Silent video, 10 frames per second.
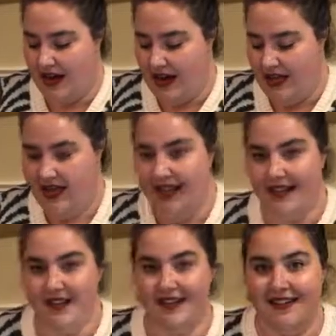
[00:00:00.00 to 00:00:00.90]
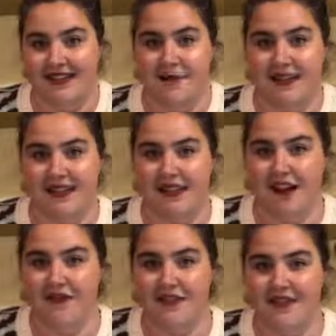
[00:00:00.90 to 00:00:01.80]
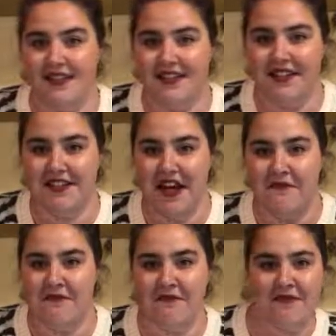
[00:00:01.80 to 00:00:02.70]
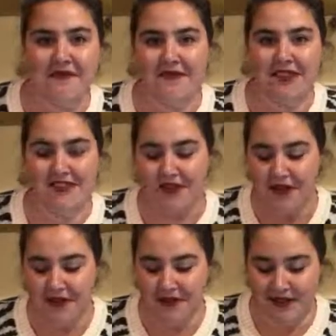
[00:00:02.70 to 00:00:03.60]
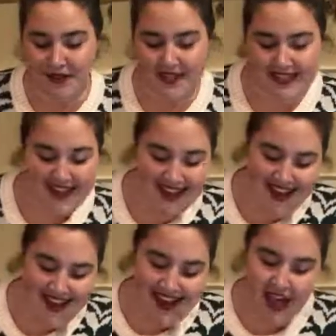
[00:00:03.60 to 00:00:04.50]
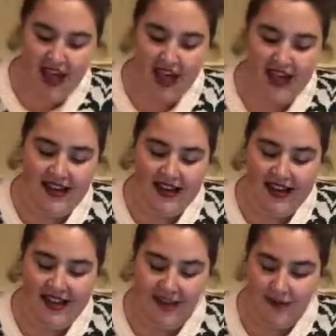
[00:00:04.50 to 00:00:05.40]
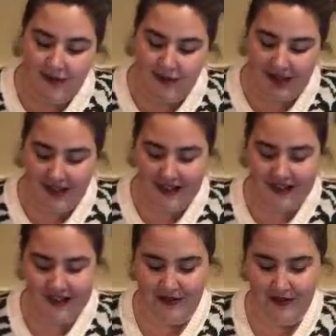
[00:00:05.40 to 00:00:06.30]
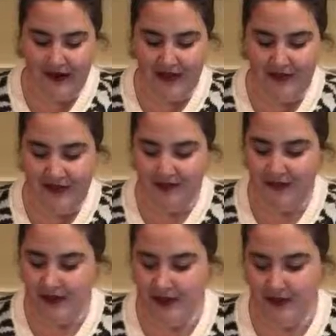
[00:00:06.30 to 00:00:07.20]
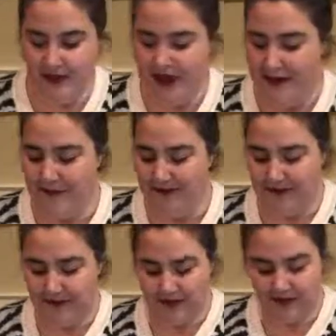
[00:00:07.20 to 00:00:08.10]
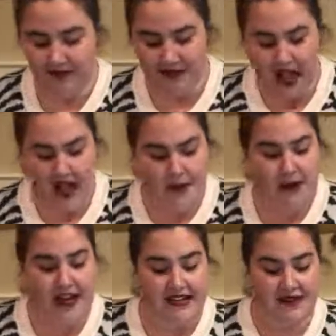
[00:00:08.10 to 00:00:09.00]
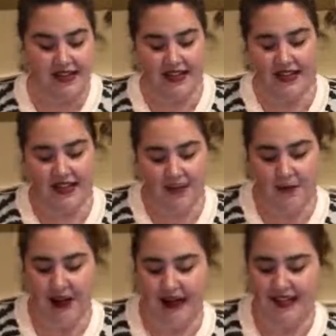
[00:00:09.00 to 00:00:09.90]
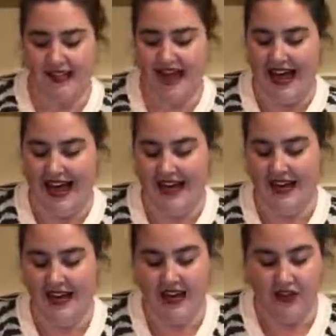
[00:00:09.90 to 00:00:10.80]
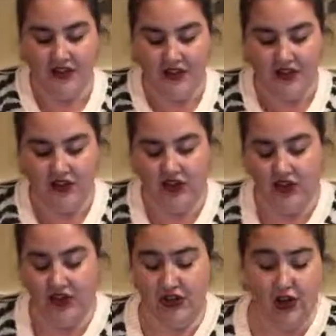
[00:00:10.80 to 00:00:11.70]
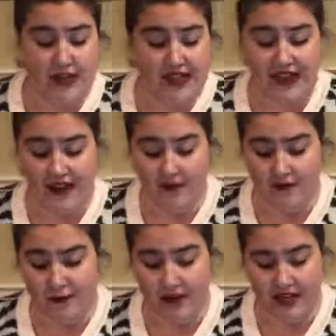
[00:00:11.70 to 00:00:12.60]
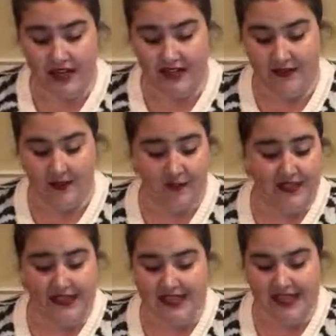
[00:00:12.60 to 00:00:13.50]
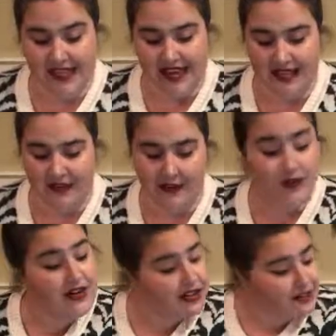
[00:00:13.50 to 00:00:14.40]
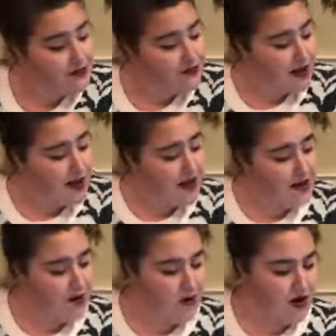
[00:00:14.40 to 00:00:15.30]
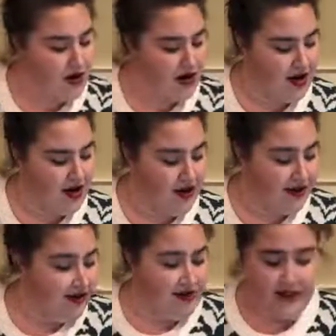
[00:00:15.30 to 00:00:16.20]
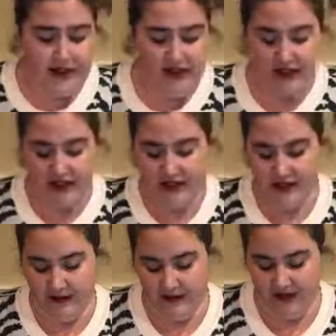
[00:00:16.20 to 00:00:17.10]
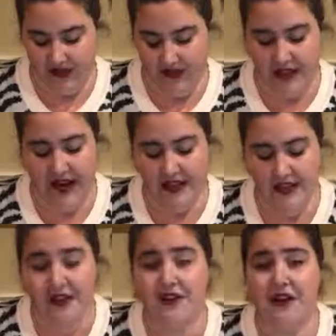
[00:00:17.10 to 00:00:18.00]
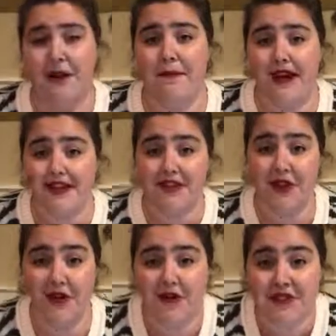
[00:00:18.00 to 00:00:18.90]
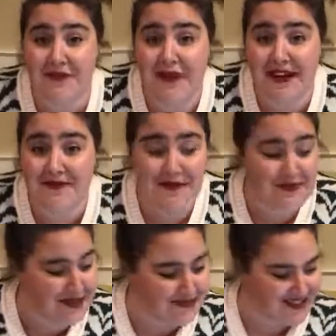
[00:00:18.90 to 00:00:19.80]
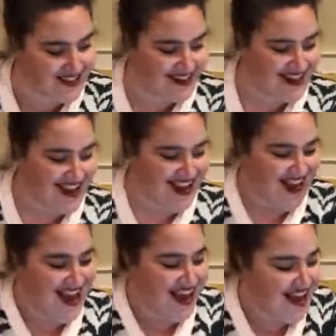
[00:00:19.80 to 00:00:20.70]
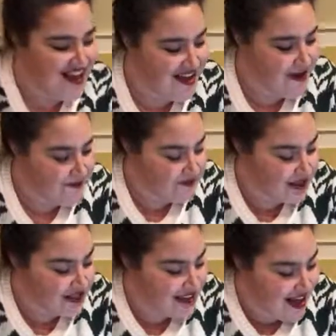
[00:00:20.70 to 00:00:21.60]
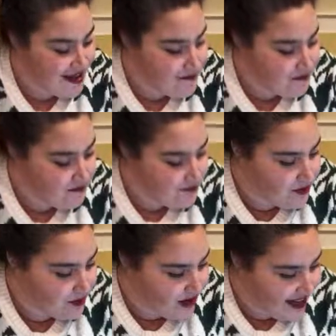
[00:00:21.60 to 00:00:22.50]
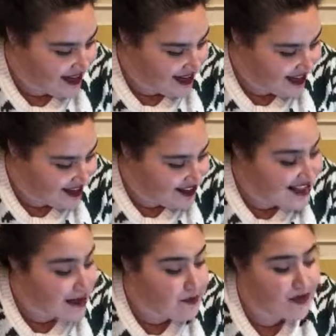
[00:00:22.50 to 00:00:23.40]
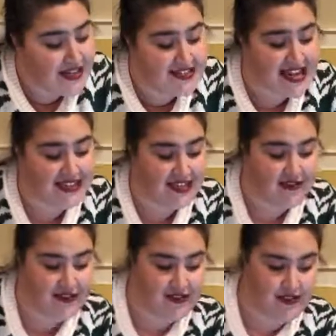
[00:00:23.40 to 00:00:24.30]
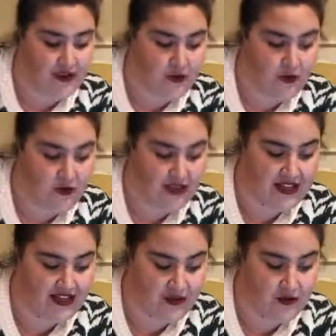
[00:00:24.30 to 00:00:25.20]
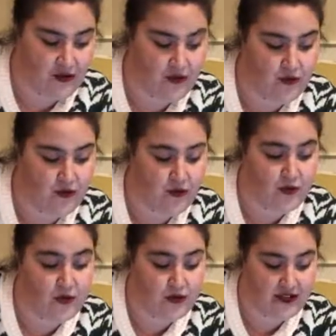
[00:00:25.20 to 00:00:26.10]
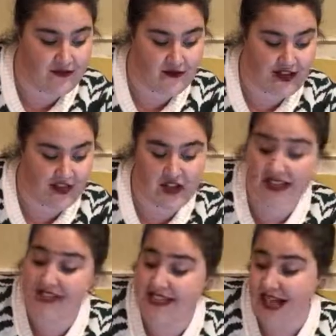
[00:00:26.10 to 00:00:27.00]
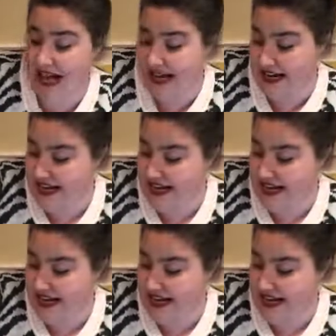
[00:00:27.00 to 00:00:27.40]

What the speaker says: And then my skincare fridge is all stocked up. So cute, so easy. And we'll be so depuffed. Close her up. Okay, so then these are the products that just shouldn't go in there for different reasons, like their ingredients are wrong, or you know, they're not best cold, they're bad at room temperature. That boy is asking if this is a Kululi fridge. It is not.